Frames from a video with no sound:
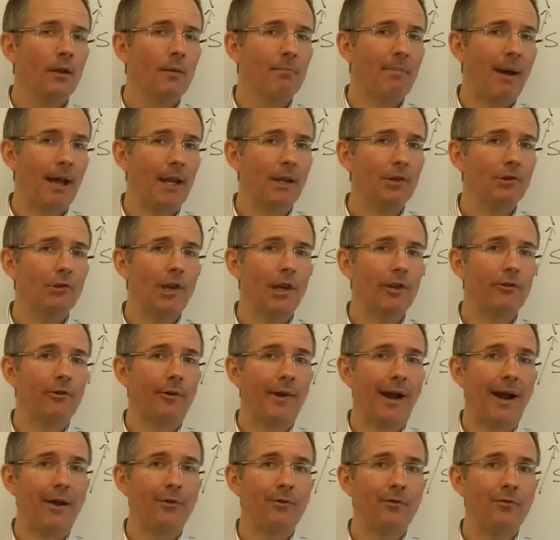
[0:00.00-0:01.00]
Balance sheets
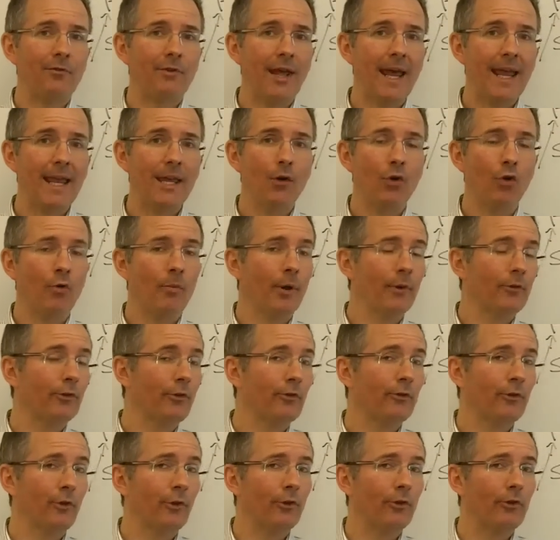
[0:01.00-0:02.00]
are out of date almost
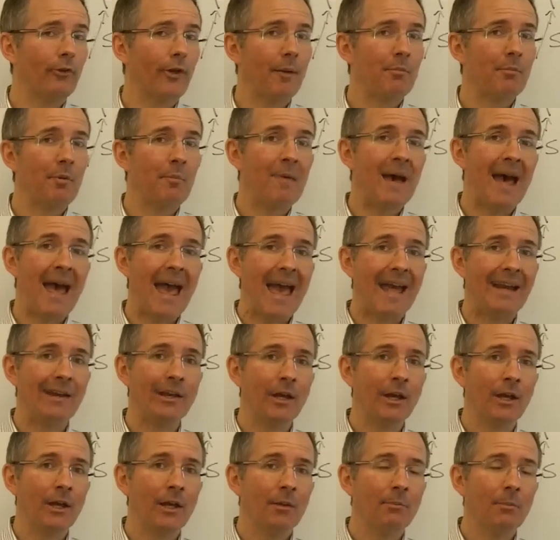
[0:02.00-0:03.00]
as soon as they're prepared,
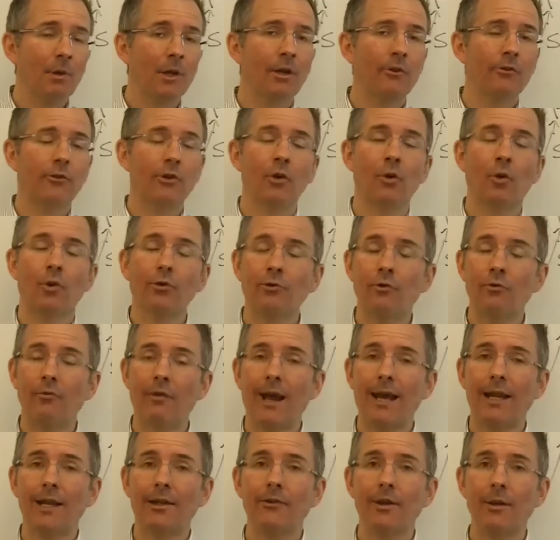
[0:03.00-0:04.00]
because, of course, in
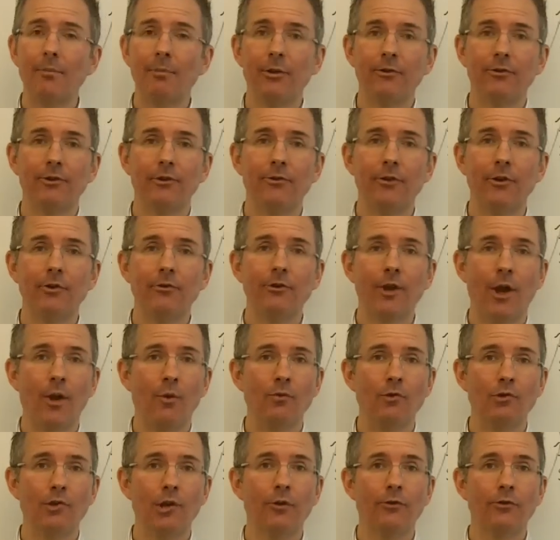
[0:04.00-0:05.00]
reality, businesses
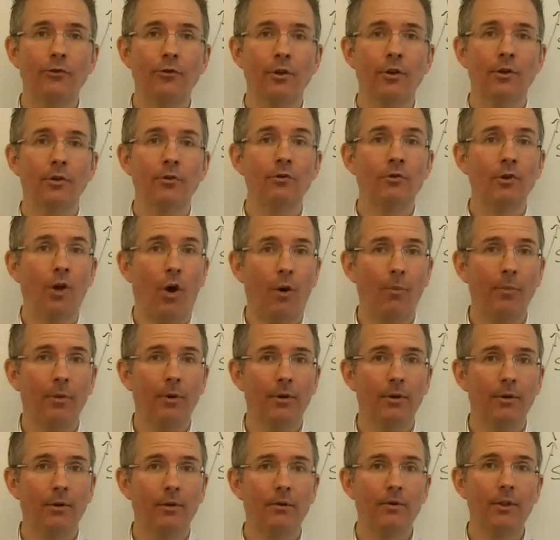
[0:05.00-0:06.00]
don't just stop.
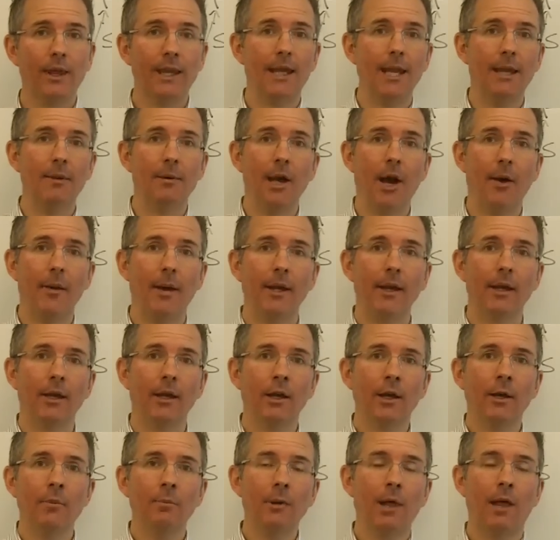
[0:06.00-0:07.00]
They keep going.
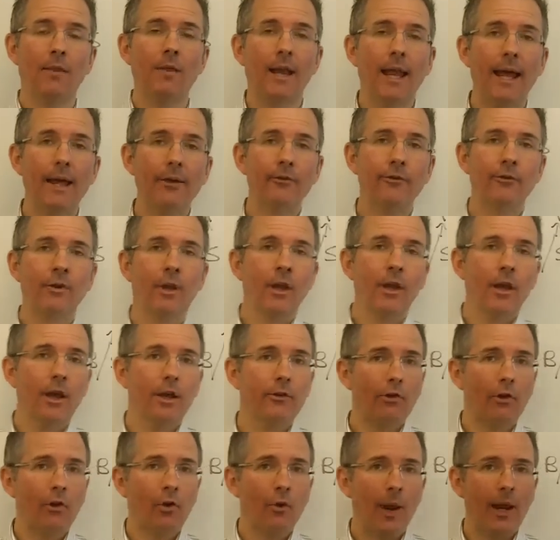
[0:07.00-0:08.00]
But nonetheless,
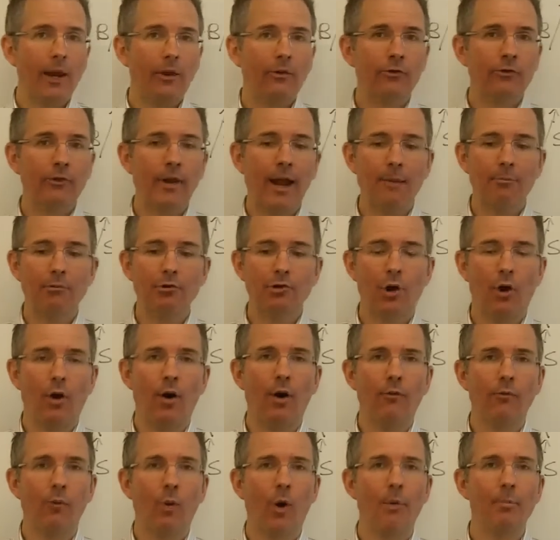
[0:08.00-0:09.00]
as a quick snapshot
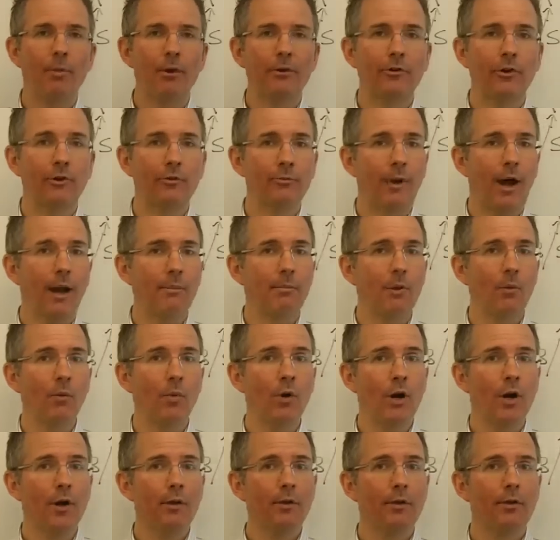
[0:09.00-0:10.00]
of what a business might be
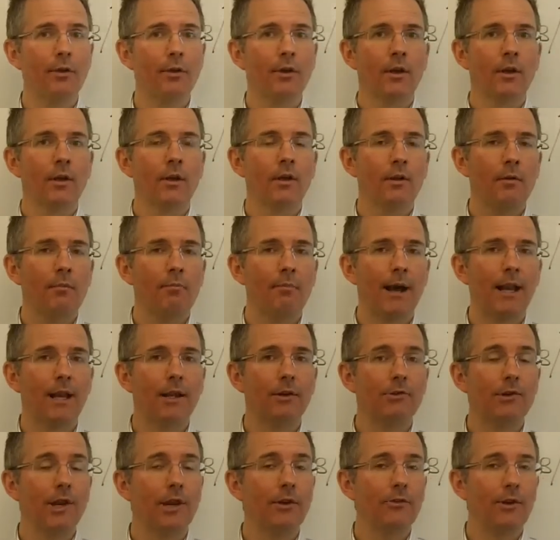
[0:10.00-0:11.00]
worth,
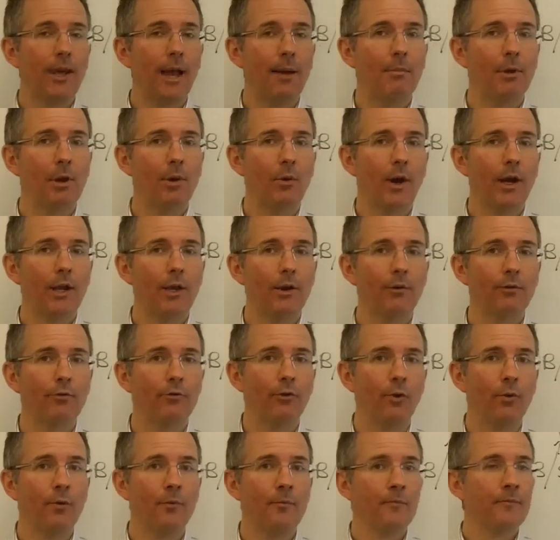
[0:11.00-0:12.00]
balance sheets can be quite
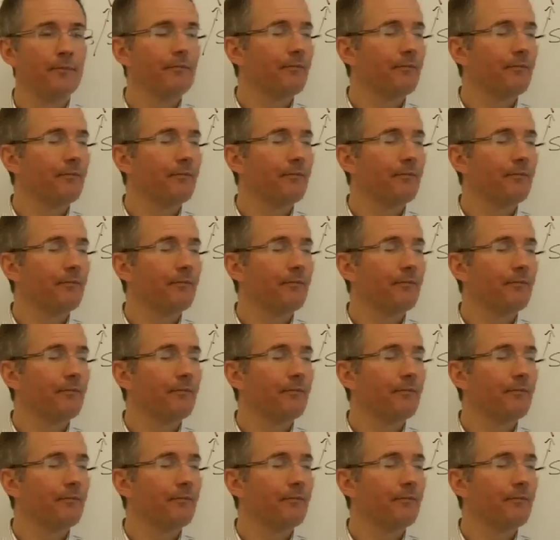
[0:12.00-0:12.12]
useful.